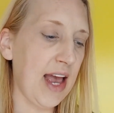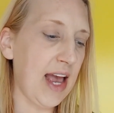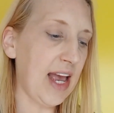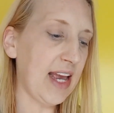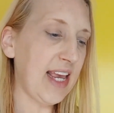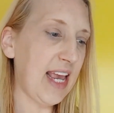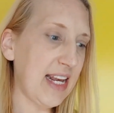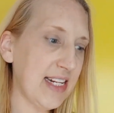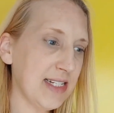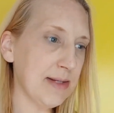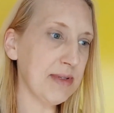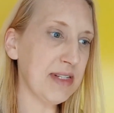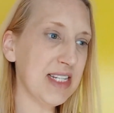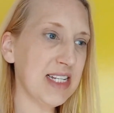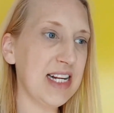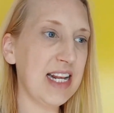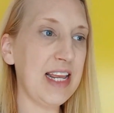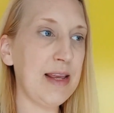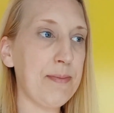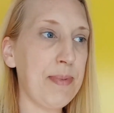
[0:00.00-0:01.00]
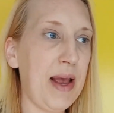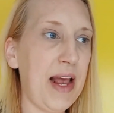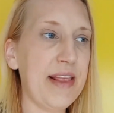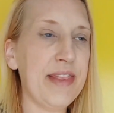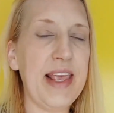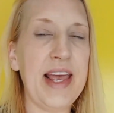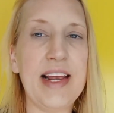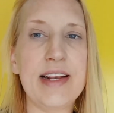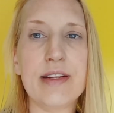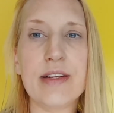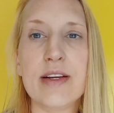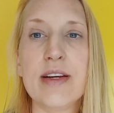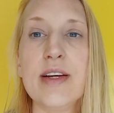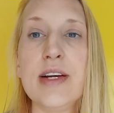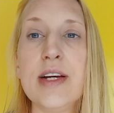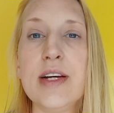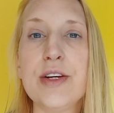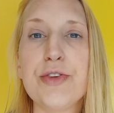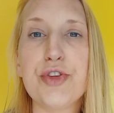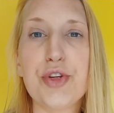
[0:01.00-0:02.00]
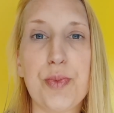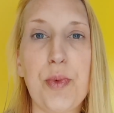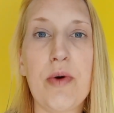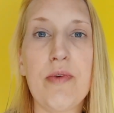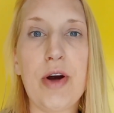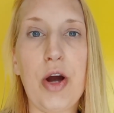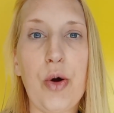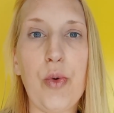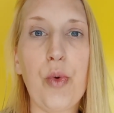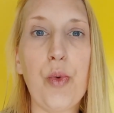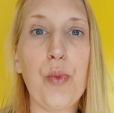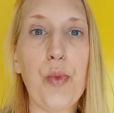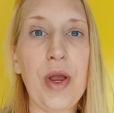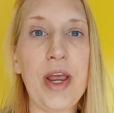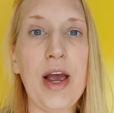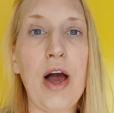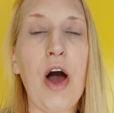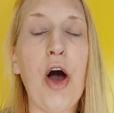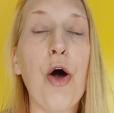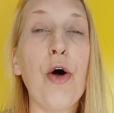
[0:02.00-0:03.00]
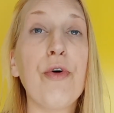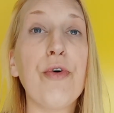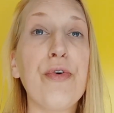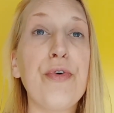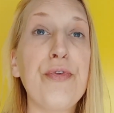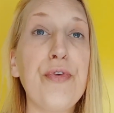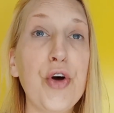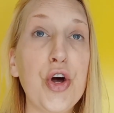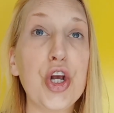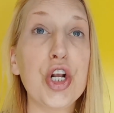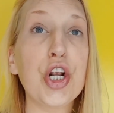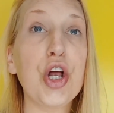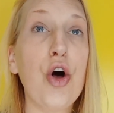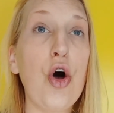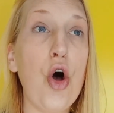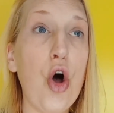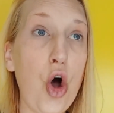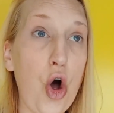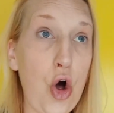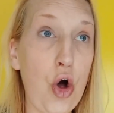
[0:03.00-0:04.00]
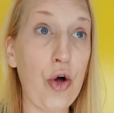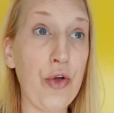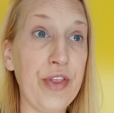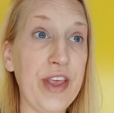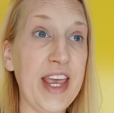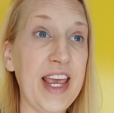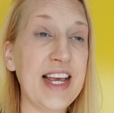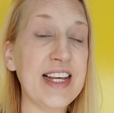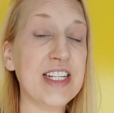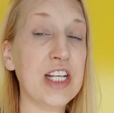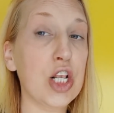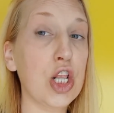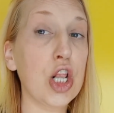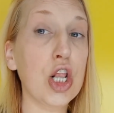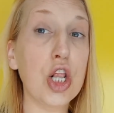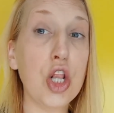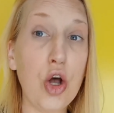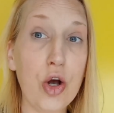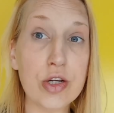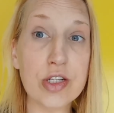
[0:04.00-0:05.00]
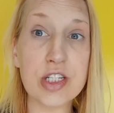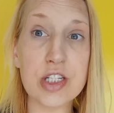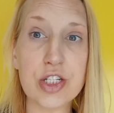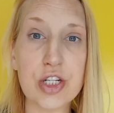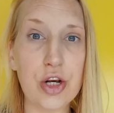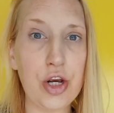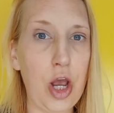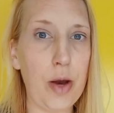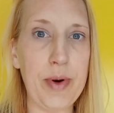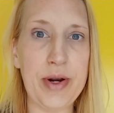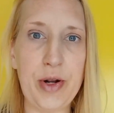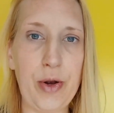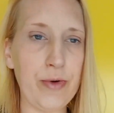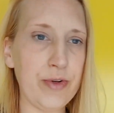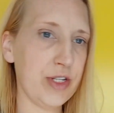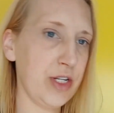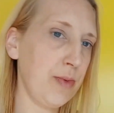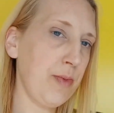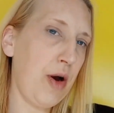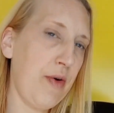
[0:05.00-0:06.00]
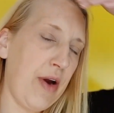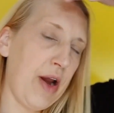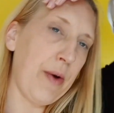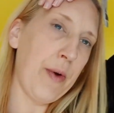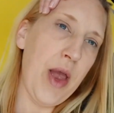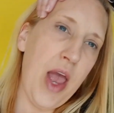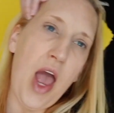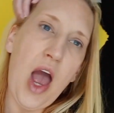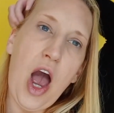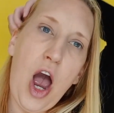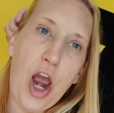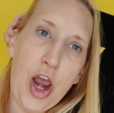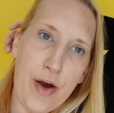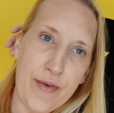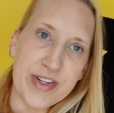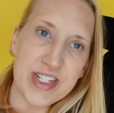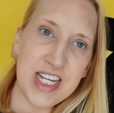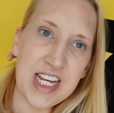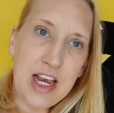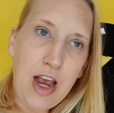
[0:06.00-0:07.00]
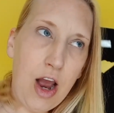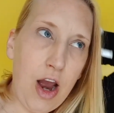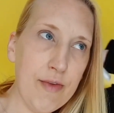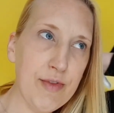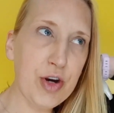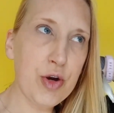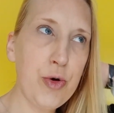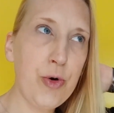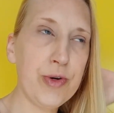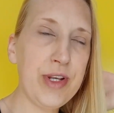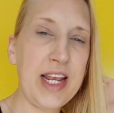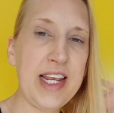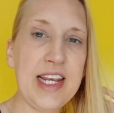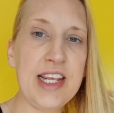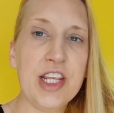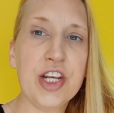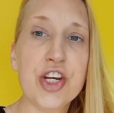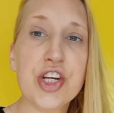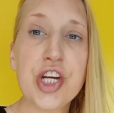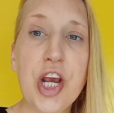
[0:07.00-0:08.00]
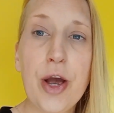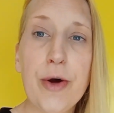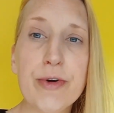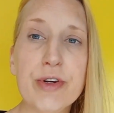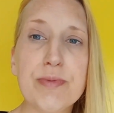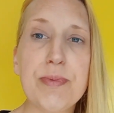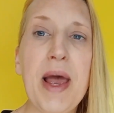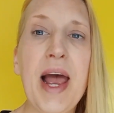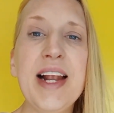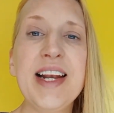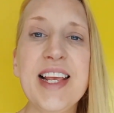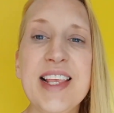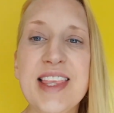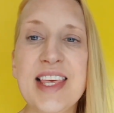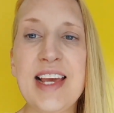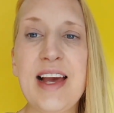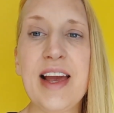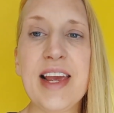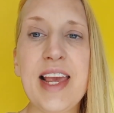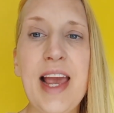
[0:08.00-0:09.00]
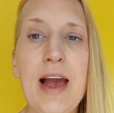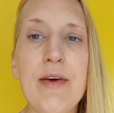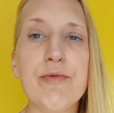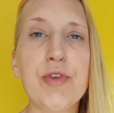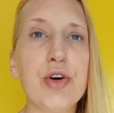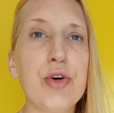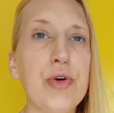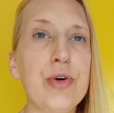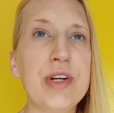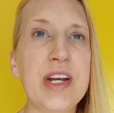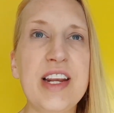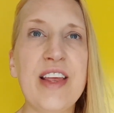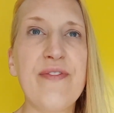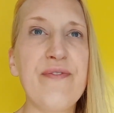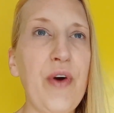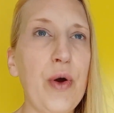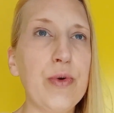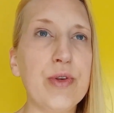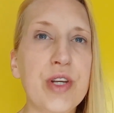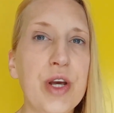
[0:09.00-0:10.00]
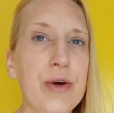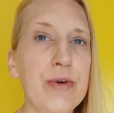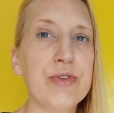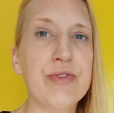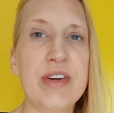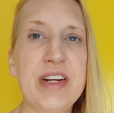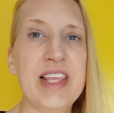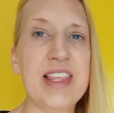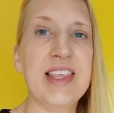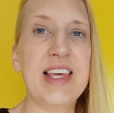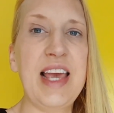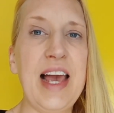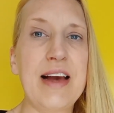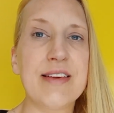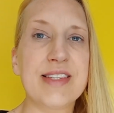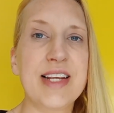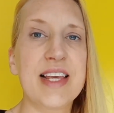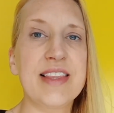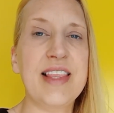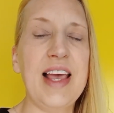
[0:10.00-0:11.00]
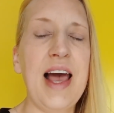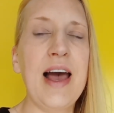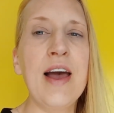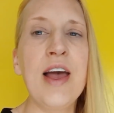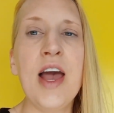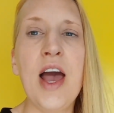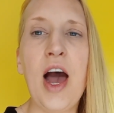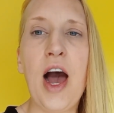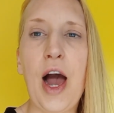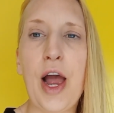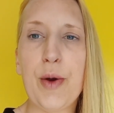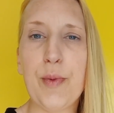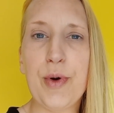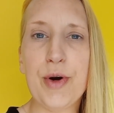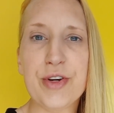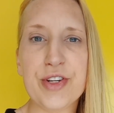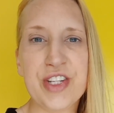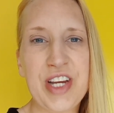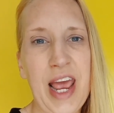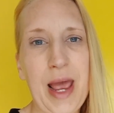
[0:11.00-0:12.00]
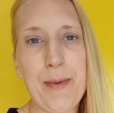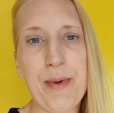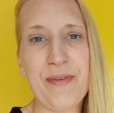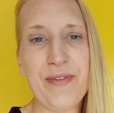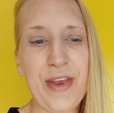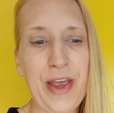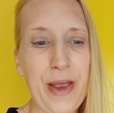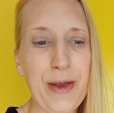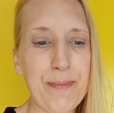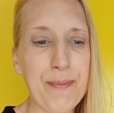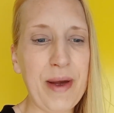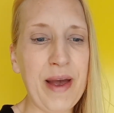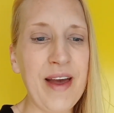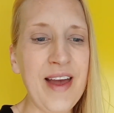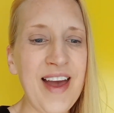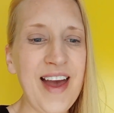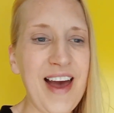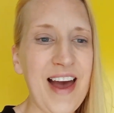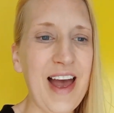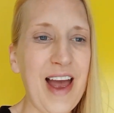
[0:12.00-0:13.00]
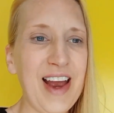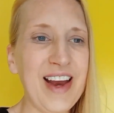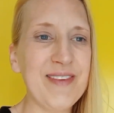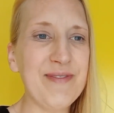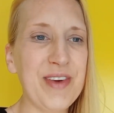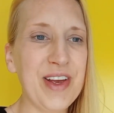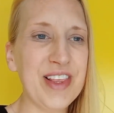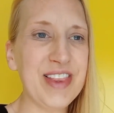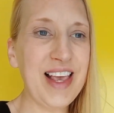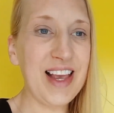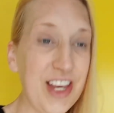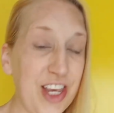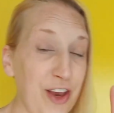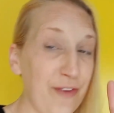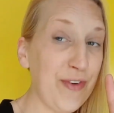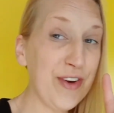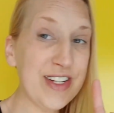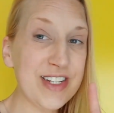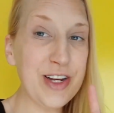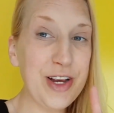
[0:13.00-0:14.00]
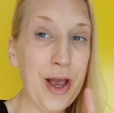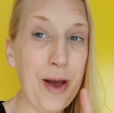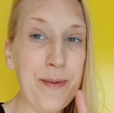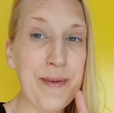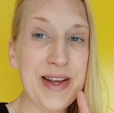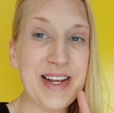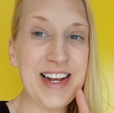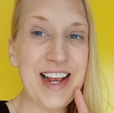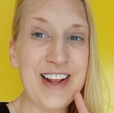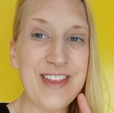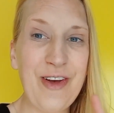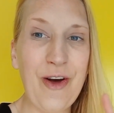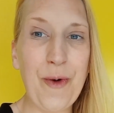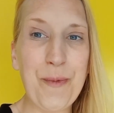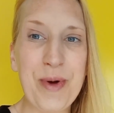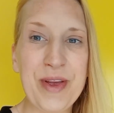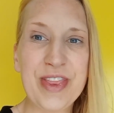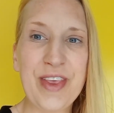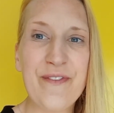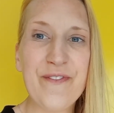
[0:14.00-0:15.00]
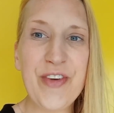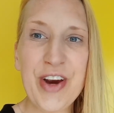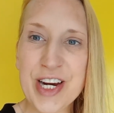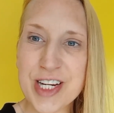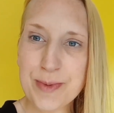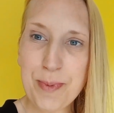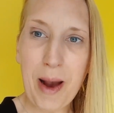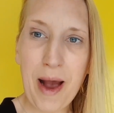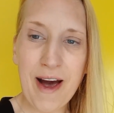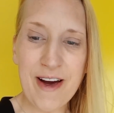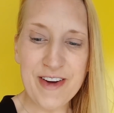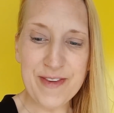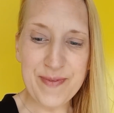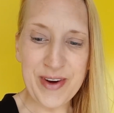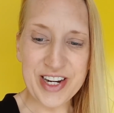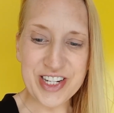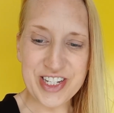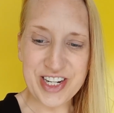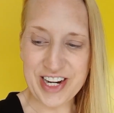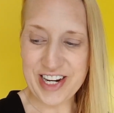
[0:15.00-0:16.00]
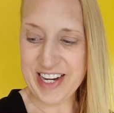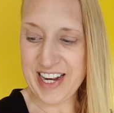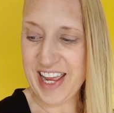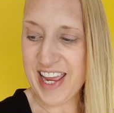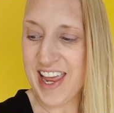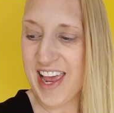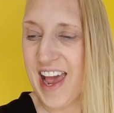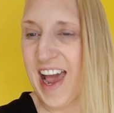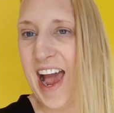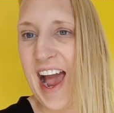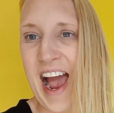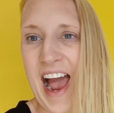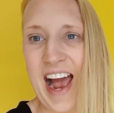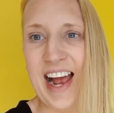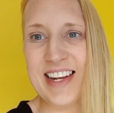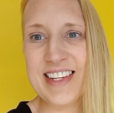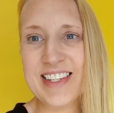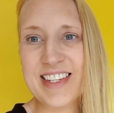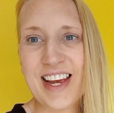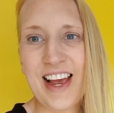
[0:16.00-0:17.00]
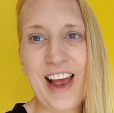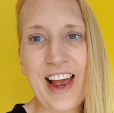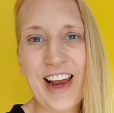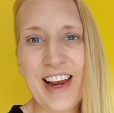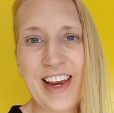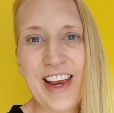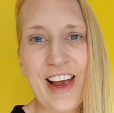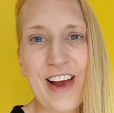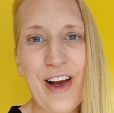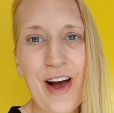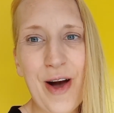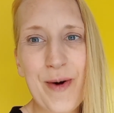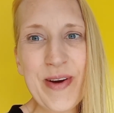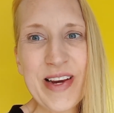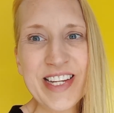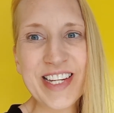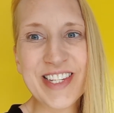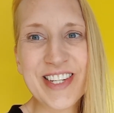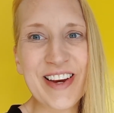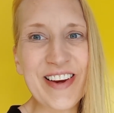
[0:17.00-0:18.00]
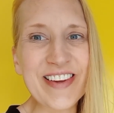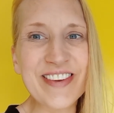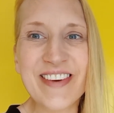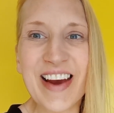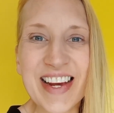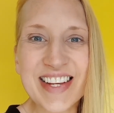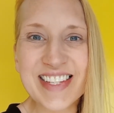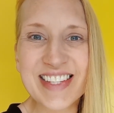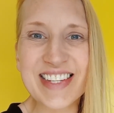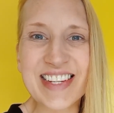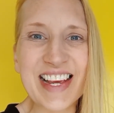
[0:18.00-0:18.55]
get some sleep. And then tomorrow we are full on. It's a lot going on tomorrow. I obviously can't record any of the shows, but anything I can record, any photos or anything else like that, I will share with you. But thank you for going along with the first part of my journey, and I can't wait to show you the rest.